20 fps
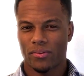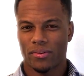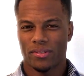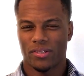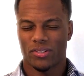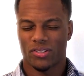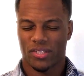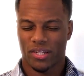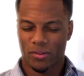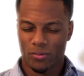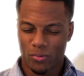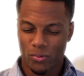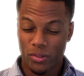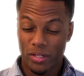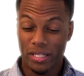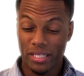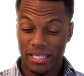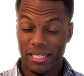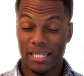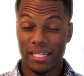just like
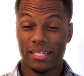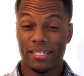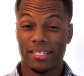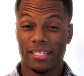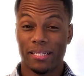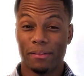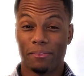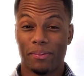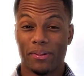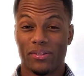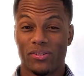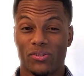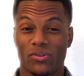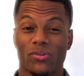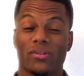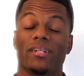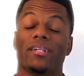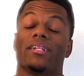really getting deep into it.